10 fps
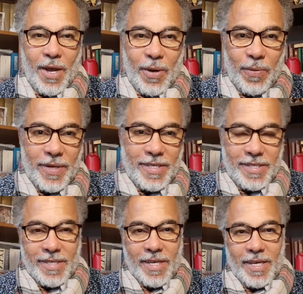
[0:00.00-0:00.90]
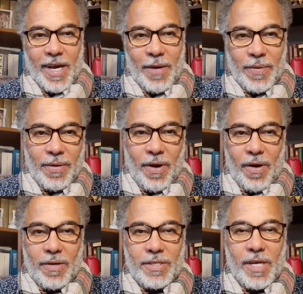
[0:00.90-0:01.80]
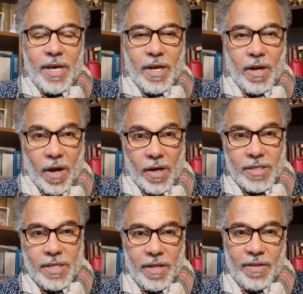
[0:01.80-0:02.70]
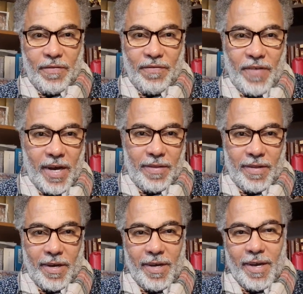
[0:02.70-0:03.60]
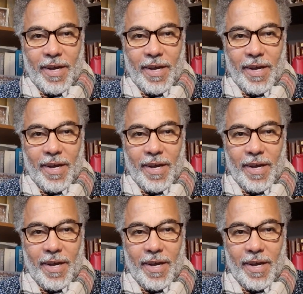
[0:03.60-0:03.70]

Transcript: we see our God God the Father,